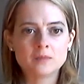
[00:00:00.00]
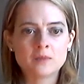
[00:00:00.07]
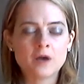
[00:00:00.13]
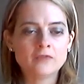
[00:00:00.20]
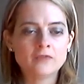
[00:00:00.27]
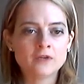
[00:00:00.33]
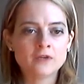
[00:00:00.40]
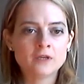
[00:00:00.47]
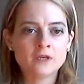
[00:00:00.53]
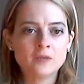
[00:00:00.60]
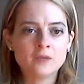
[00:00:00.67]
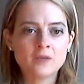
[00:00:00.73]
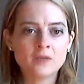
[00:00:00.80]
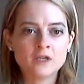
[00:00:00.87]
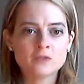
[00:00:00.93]
Often in
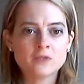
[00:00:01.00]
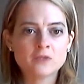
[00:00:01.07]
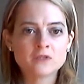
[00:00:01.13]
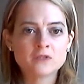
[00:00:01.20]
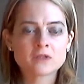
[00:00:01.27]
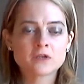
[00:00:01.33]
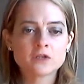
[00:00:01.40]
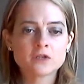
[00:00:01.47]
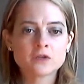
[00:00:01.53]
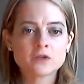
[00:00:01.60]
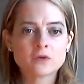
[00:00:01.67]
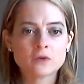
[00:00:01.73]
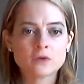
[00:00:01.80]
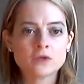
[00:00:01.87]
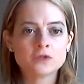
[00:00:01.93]
any management discussion,
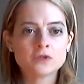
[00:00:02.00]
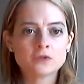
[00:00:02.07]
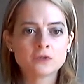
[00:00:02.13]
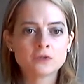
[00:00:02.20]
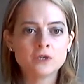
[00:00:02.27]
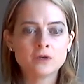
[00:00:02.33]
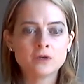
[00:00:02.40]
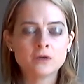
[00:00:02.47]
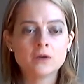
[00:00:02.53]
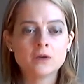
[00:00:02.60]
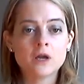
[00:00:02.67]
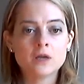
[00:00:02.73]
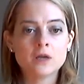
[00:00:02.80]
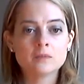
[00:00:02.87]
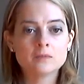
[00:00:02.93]
of course, you'll hear
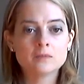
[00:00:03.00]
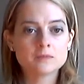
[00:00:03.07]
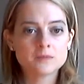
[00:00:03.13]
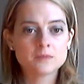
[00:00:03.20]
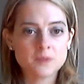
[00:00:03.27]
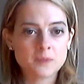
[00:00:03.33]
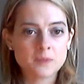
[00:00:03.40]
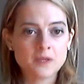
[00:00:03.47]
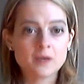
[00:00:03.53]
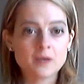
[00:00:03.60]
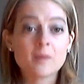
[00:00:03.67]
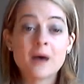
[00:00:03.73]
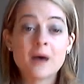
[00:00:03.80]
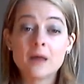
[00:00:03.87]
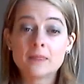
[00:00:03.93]
something
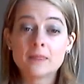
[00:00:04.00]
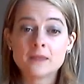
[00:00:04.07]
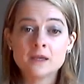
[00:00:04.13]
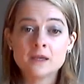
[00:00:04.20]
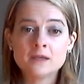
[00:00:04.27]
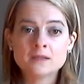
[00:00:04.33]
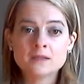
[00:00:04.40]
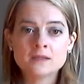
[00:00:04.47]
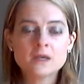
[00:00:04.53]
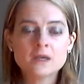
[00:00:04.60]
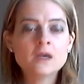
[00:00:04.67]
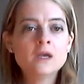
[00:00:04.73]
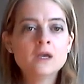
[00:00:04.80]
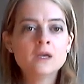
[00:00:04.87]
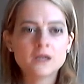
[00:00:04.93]
about these.
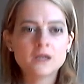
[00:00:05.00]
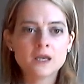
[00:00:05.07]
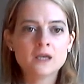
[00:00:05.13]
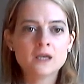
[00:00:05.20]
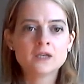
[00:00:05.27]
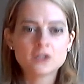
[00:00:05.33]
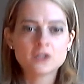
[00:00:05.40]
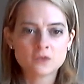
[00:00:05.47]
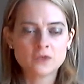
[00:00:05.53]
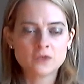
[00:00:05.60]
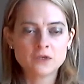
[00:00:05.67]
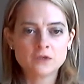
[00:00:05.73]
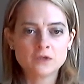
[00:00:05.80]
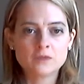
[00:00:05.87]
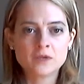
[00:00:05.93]
Again, I just
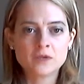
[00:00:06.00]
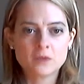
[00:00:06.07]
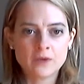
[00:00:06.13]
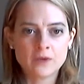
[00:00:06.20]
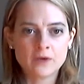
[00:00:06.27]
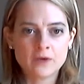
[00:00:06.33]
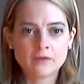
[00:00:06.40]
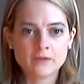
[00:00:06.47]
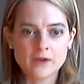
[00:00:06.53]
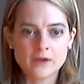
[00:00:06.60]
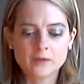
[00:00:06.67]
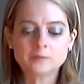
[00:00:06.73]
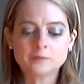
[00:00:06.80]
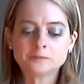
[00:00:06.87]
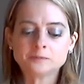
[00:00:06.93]
want you to be aware of
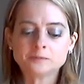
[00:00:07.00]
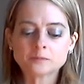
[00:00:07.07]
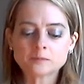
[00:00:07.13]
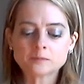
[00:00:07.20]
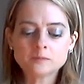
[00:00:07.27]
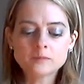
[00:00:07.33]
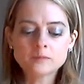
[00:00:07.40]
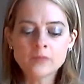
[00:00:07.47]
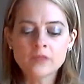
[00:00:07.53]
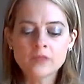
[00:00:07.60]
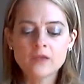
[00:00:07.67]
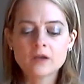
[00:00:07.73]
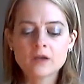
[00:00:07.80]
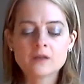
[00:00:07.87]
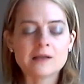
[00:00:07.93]
them.
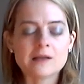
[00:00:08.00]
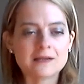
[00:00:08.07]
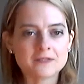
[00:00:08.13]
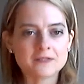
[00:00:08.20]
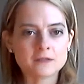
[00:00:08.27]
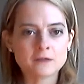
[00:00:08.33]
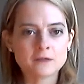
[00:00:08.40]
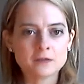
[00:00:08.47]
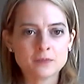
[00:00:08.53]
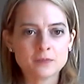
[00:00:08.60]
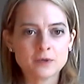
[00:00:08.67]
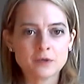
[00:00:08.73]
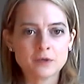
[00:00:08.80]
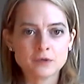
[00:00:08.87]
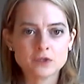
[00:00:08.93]
The classical
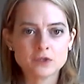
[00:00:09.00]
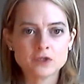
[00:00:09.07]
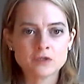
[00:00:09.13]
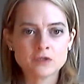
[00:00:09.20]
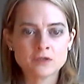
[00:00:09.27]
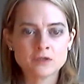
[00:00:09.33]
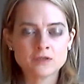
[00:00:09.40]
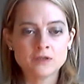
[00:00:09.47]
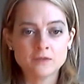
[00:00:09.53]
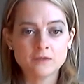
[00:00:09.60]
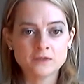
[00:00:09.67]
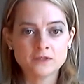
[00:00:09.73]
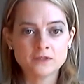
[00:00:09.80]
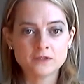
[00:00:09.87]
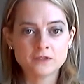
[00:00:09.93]
approach is an
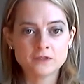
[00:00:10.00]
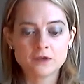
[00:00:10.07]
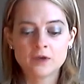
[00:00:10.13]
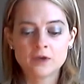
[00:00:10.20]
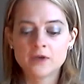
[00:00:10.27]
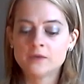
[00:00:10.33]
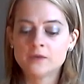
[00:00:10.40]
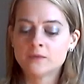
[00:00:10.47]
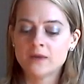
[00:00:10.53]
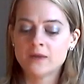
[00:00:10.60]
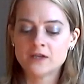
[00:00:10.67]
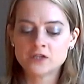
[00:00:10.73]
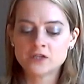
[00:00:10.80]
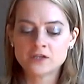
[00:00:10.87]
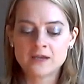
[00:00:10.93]
emphasis on
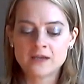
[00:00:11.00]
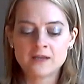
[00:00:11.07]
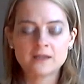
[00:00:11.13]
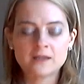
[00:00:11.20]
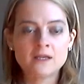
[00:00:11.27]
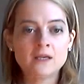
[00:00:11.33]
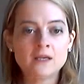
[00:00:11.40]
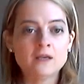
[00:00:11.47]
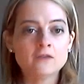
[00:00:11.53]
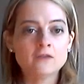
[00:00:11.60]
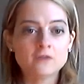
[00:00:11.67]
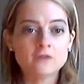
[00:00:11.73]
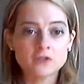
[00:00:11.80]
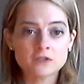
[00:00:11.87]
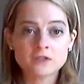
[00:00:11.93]
rationality and
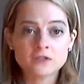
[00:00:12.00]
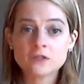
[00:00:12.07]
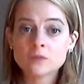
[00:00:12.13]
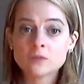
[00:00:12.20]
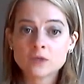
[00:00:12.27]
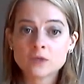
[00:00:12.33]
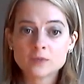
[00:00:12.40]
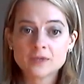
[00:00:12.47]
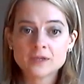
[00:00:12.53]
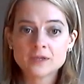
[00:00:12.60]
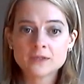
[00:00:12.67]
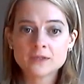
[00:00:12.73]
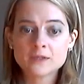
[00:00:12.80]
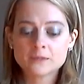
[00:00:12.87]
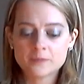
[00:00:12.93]
efficiency in the
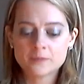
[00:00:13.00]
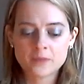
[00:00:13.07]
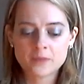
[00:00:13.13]
workplace.